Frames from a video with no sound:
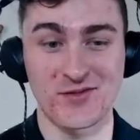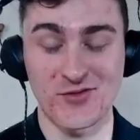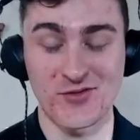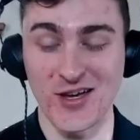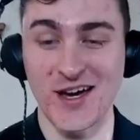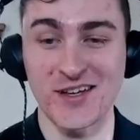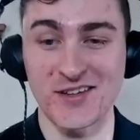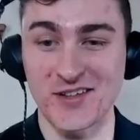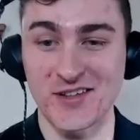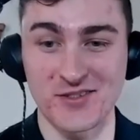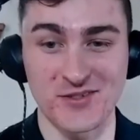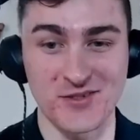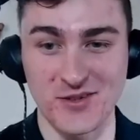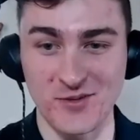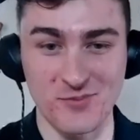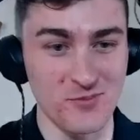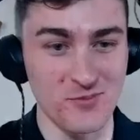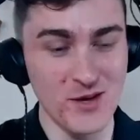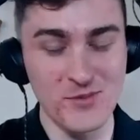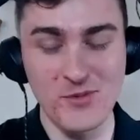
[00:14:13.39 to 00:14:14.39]
you had to
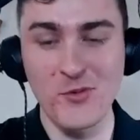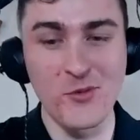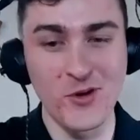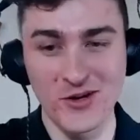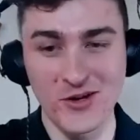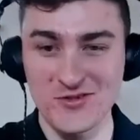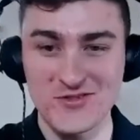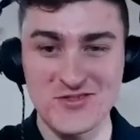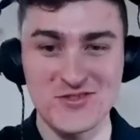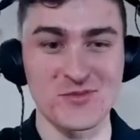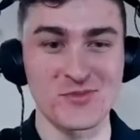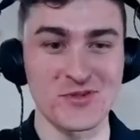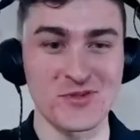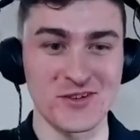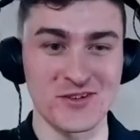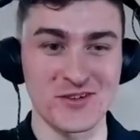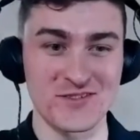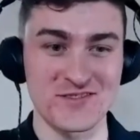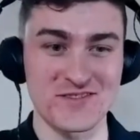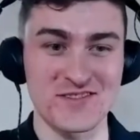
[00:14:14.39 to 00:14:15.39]
look maybe one or two
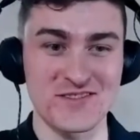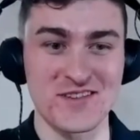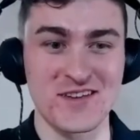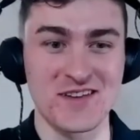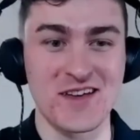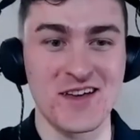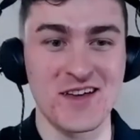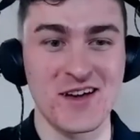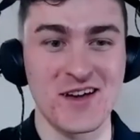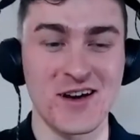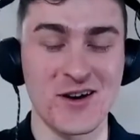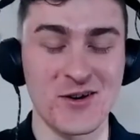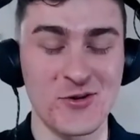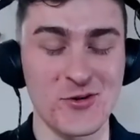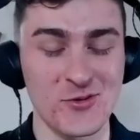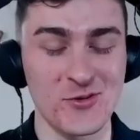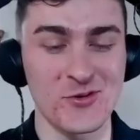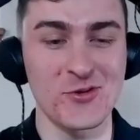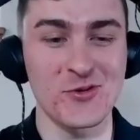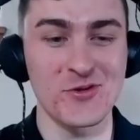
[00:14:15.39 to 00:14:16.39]
players,
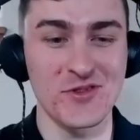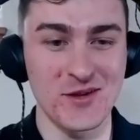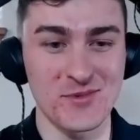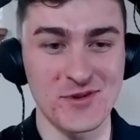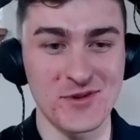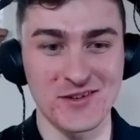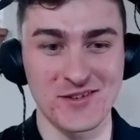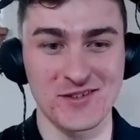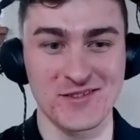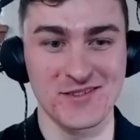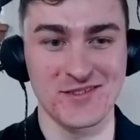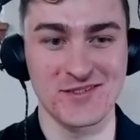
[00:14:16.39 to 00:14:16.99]
who would they be?